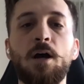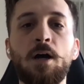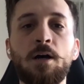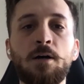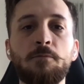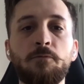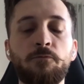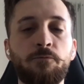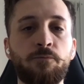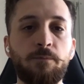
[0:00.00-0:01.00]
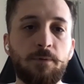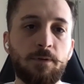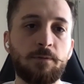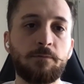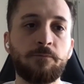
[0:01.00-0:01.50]
Uh,
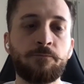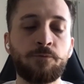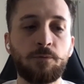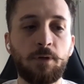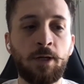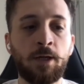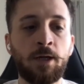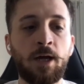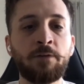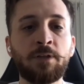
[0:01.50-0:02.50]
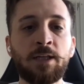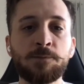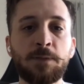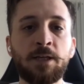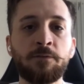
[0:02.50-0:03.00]
I will
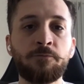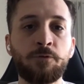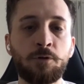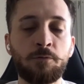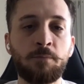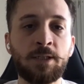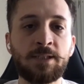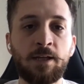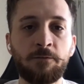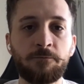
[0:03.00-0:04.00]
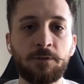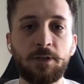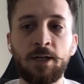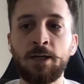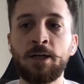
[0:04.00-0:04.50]
explain for myself.
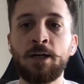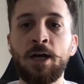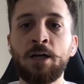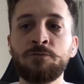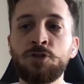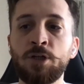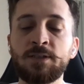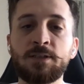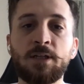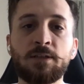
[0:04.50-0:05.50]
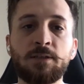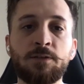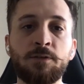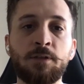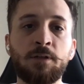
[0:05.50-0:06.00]
I've just started
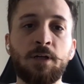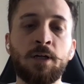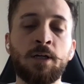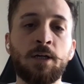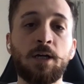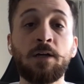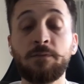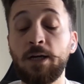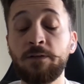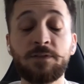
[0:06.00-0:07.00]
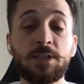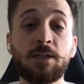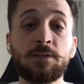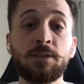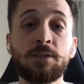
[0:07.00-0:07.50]
to. I
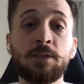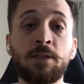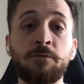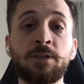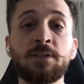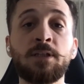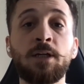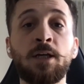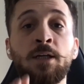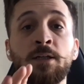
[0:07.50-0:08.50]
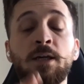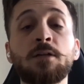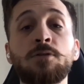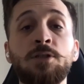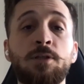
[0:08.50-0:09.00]
started with the
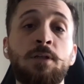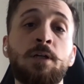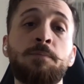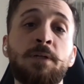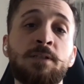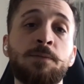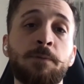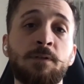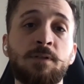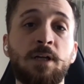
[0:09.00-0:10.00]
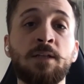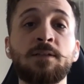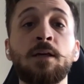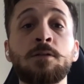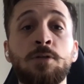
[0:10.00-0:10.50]
chaos engineering principles and
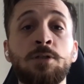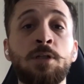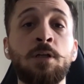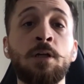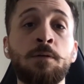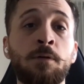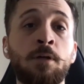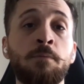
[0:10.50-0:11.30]
chaos engineering